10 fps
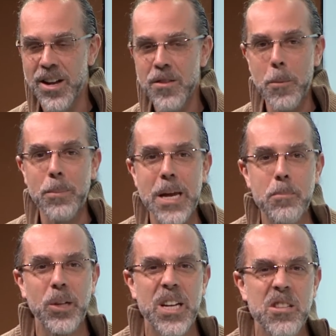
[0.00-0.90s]
The
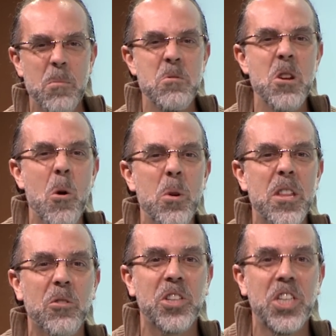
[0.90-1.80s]
people in them know in
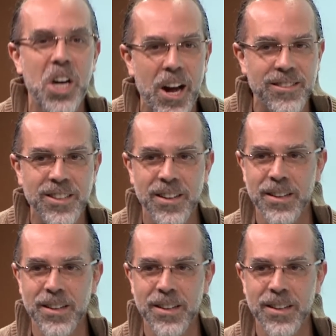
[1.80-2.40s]
their gut